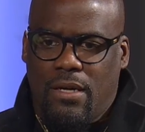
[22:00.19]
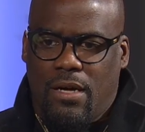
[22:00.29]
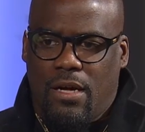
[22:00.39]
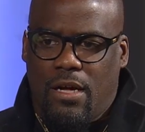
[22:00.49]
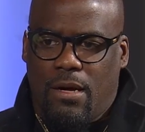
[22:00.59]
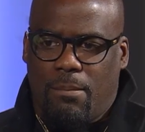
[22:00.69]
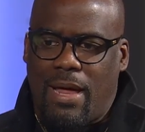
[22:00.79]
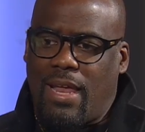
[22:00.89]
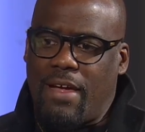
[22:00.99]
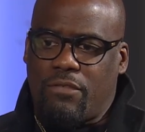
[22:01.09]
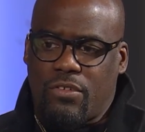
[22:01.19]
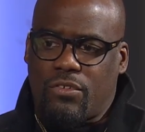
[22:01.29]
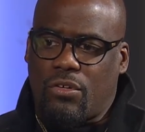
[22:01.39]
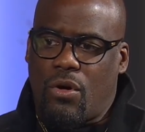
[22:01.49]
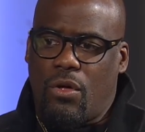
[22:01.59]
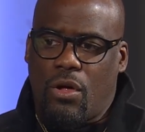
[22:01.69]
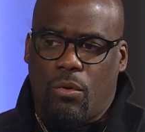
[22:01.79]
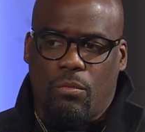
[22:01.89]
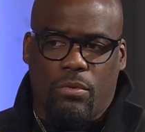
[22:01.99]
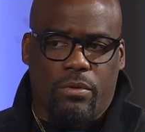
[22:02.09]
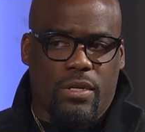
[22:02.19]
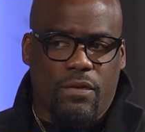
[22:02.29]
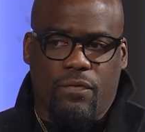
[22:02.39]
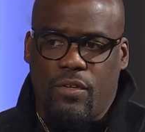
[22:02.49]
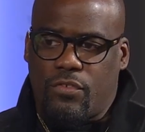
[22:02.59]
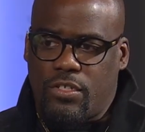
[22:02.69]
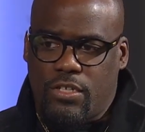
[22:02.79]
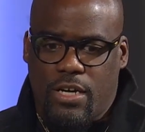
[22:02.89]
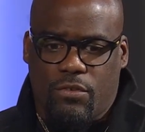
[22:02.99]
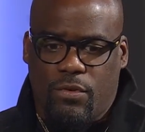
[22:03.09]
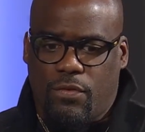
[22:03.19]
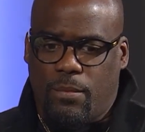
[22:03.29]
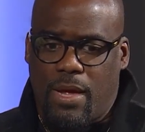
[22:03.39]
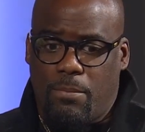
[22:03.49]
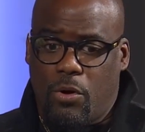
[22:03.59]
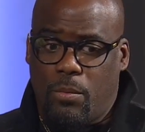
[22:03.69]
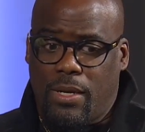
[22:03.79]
my life just took on a different trajectory from that moment.